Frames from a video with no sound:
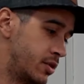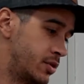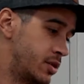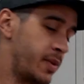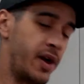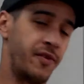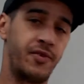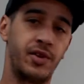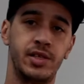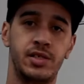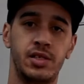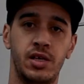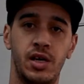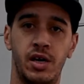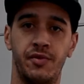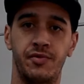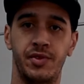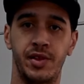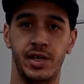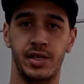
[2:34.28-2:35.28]
some evidence
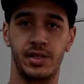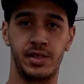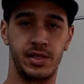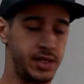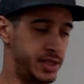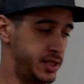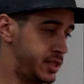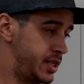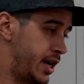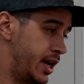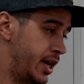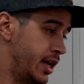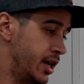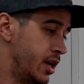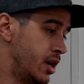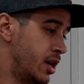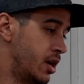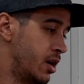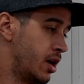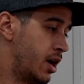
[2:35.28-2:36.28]
of this is
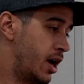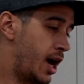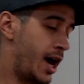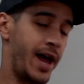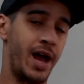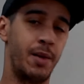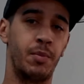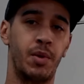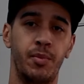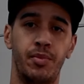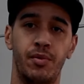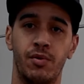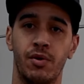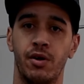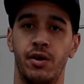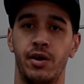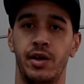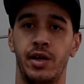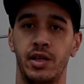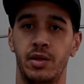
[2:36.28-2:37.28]
that I had my
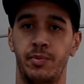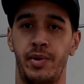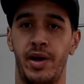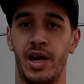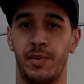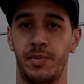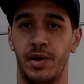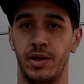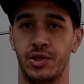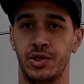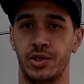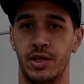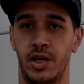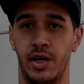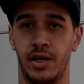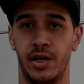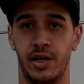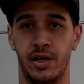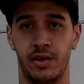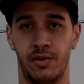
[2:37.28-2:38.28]
board in the back of my
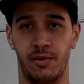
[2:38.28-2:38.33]
truck,